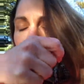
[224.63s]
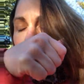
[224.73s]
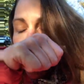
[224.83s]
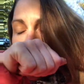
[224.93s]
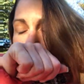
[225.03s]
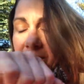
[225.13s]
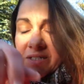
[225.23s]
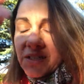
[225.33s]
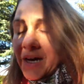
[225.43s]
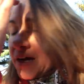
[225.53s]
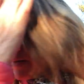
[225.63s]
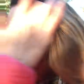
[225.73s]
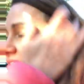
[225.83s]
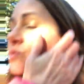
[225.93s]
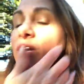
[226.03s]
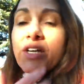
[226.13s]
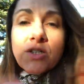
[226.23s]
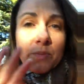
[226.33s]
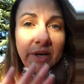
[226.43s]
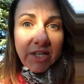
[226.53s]
And um, this is when I
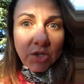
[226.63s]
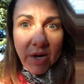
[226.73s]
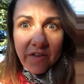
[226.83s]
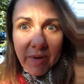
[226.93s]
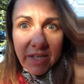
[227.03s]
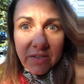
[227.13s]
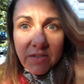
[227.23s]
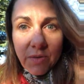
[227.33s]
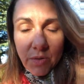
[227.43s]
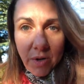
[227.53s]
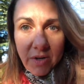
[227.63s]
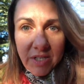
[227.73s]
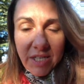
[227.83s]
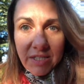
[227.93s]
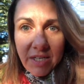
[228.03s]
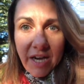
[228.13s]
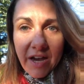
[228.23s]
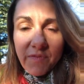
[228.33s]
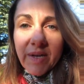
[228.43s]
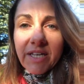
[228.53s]
when I don't have my kids. So on the days that I
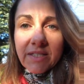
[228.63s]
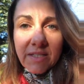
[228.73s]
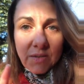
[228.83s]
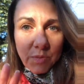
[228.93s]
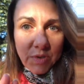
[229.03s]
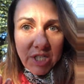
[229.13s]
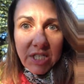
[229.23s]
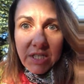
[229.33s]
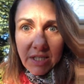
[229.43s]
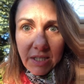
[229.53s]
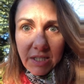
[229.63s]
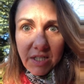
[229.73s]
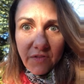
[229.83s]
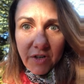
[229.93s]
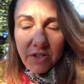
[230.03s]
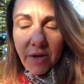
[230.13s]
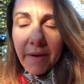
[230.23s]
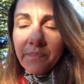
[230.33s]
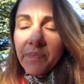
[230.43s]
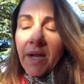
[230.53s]
have my kids, the routine is slightly different. Okay,